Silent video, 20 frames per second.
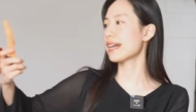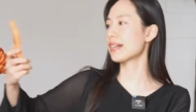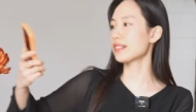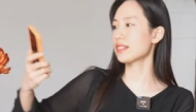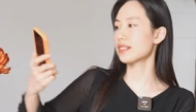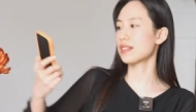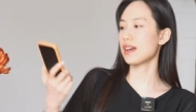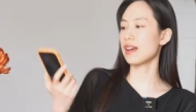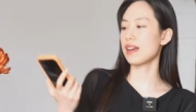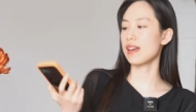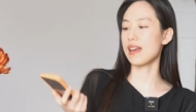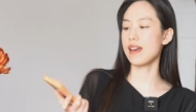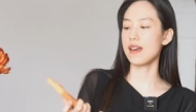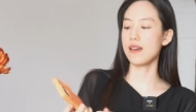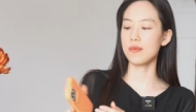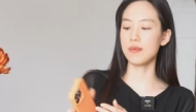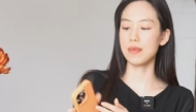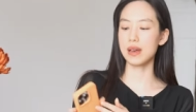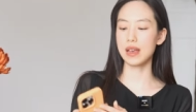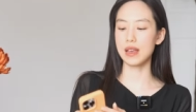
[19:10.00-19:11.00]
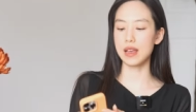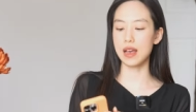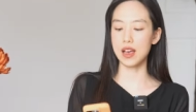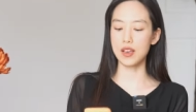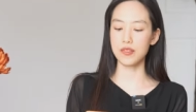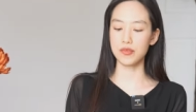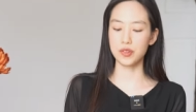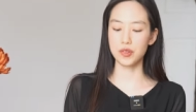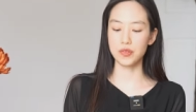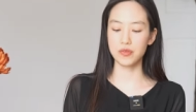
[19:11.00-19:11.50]
outside, I have my
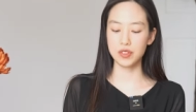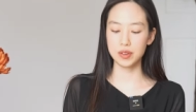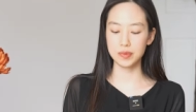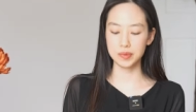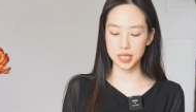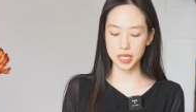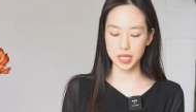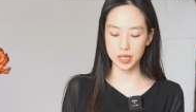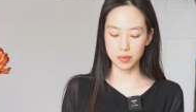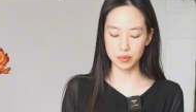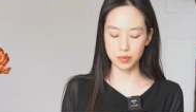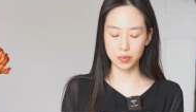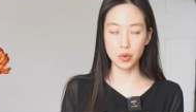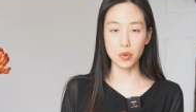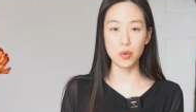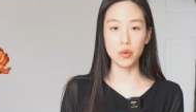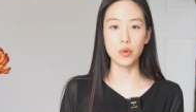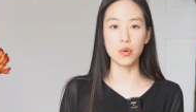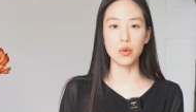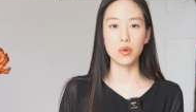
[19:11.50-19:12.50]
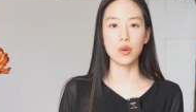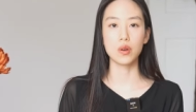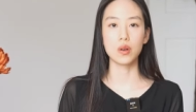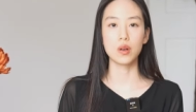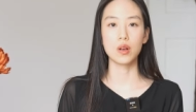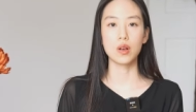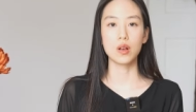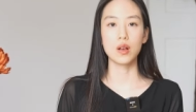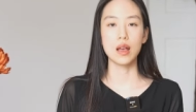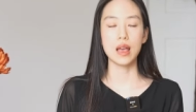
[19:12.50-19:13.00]
iPhone 15 Pro
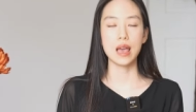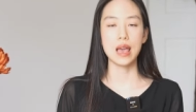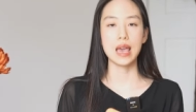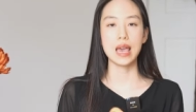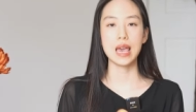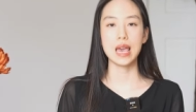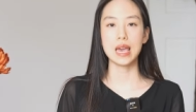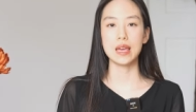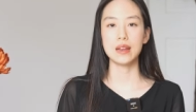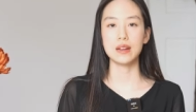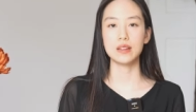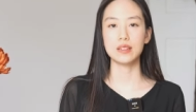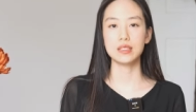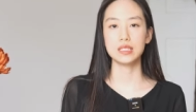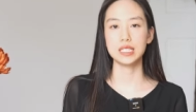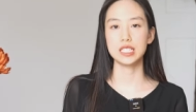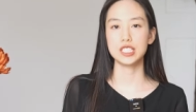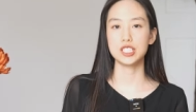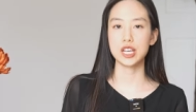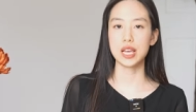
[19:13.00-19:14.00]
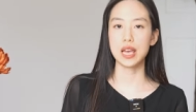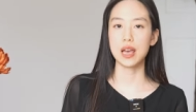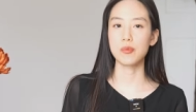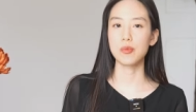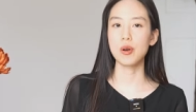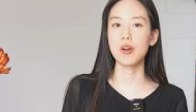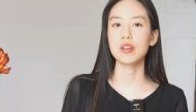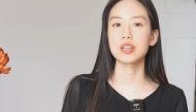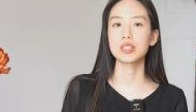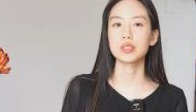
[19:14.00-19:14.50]
and a DJI
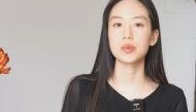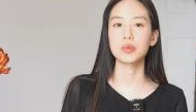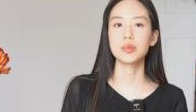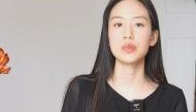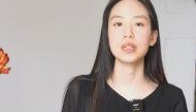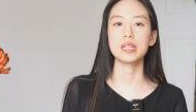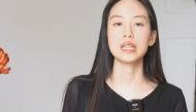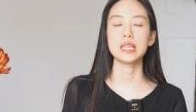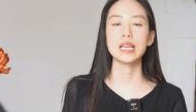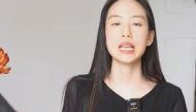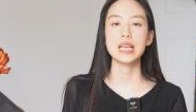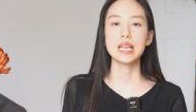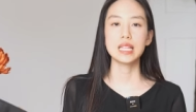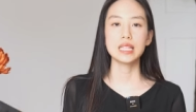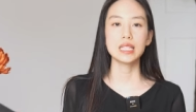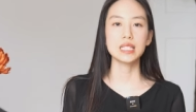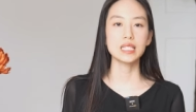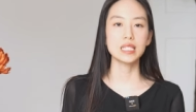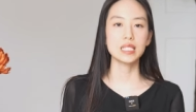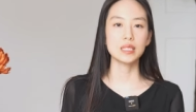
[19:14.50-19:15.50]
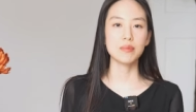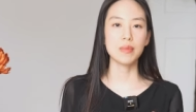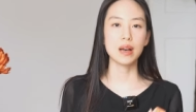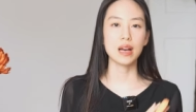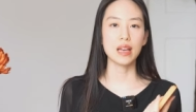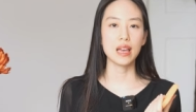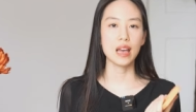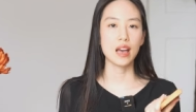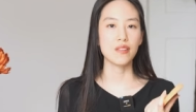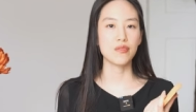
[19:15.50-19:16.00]
Pocket 3. This is
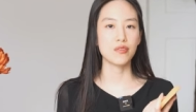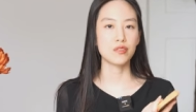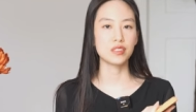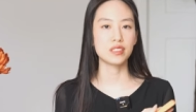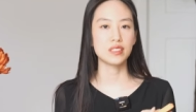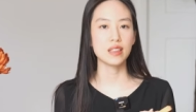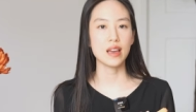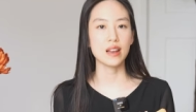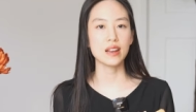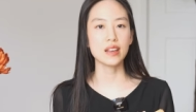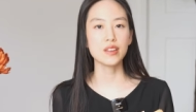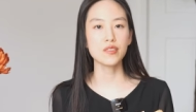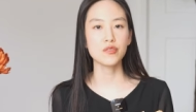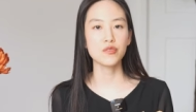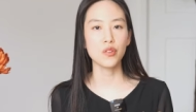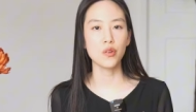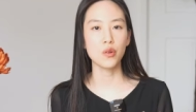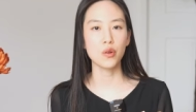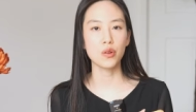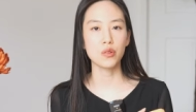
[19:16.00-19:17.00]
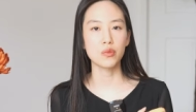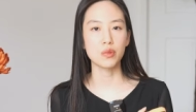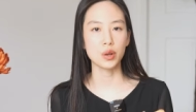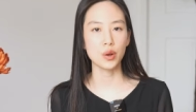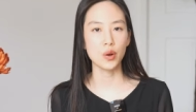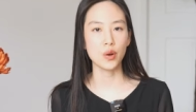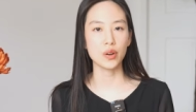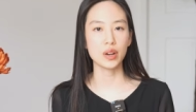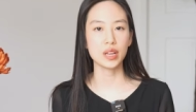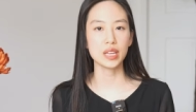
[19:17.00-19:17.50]
my iPhone setting for
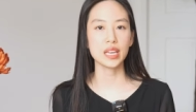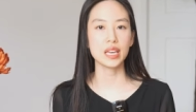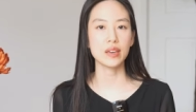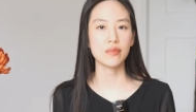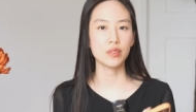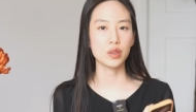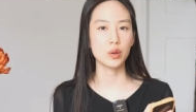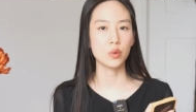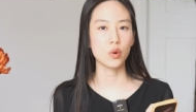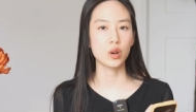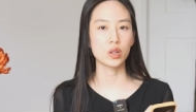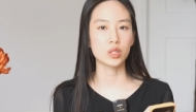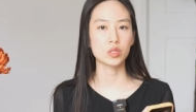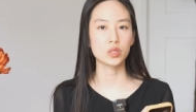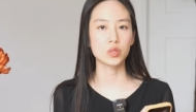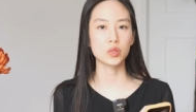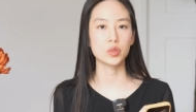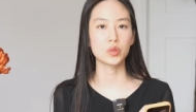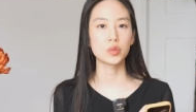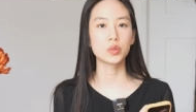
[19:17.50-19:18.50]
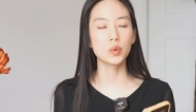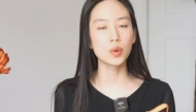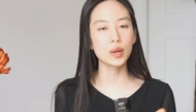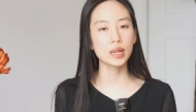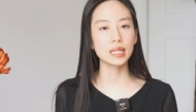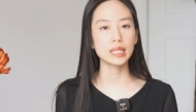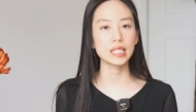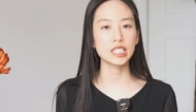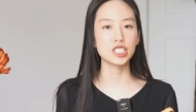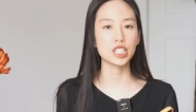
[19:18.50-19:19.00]
recording. If you want to
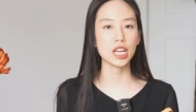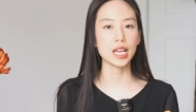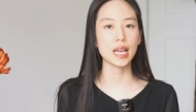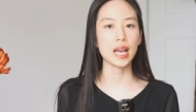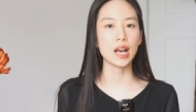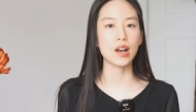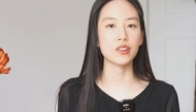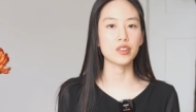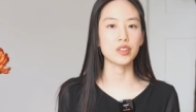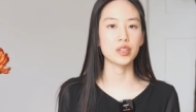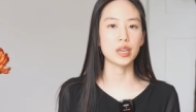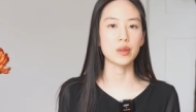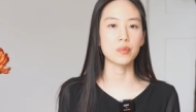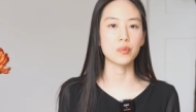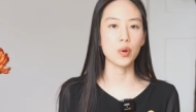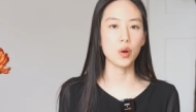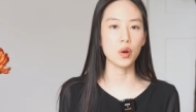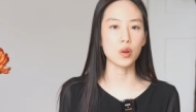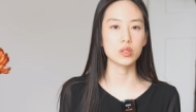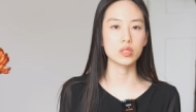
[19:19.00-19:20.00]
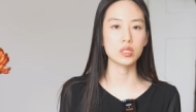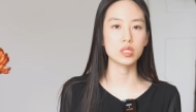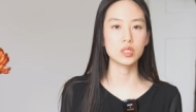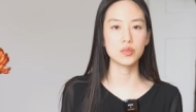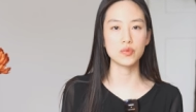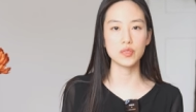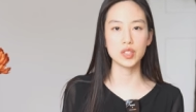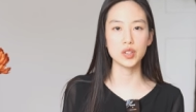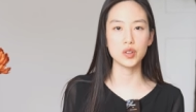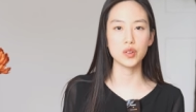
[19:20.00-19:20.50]
quickly check out, you can pause
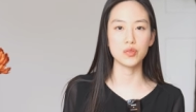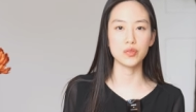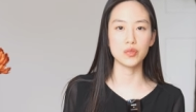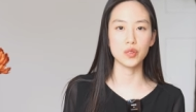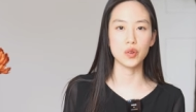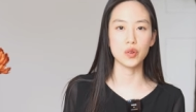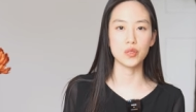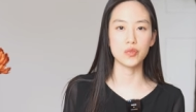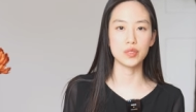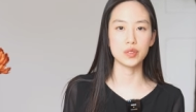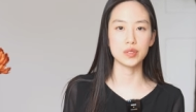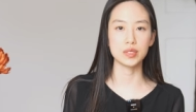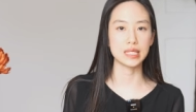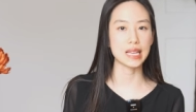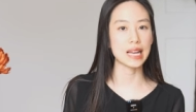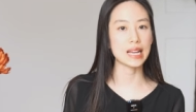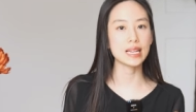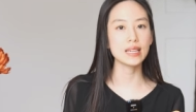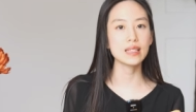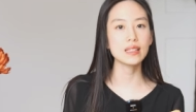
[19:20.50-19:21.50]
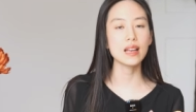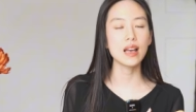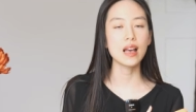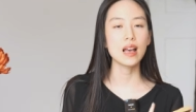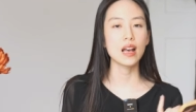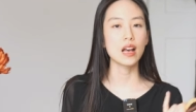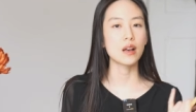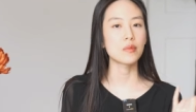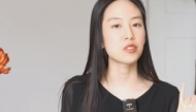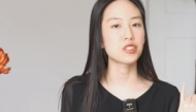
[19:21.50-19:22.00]
this video for a few seconds.
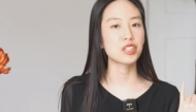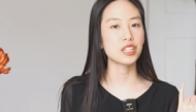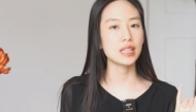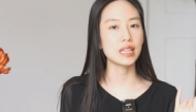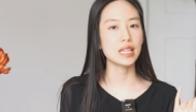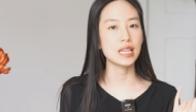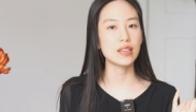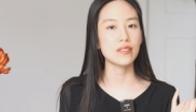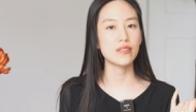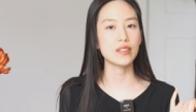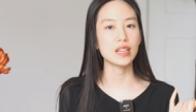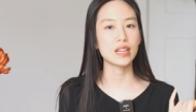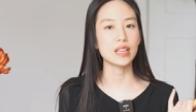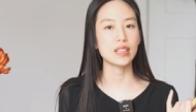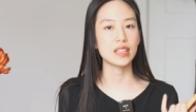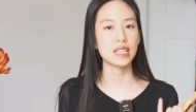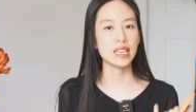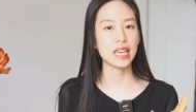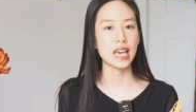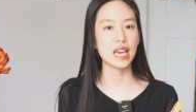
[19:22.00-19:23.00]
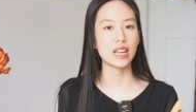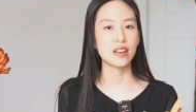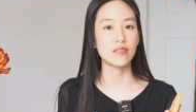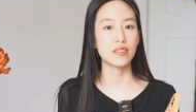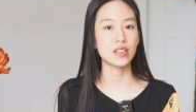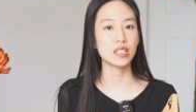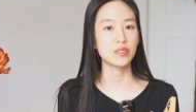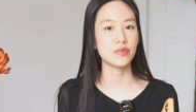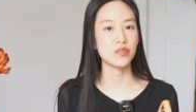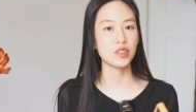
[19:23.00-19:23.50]
I'm gonna leave it at the end
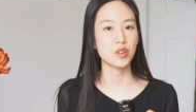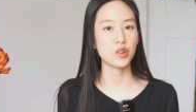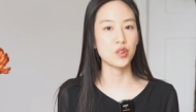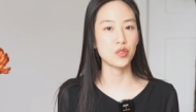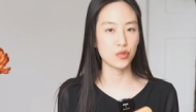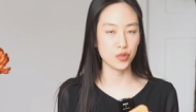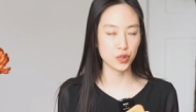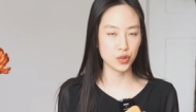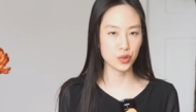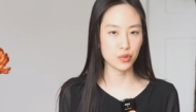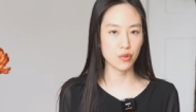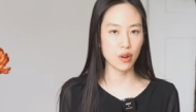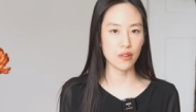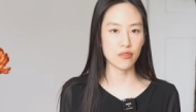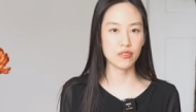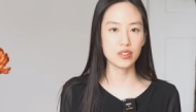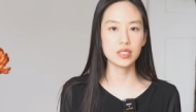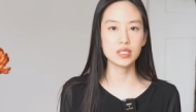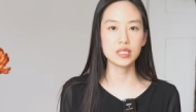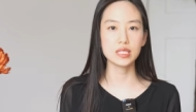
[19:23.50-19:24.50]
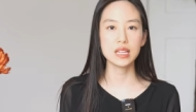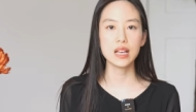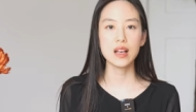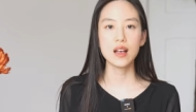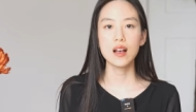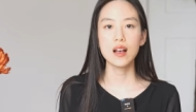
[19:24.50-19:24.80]
of this video for your reference.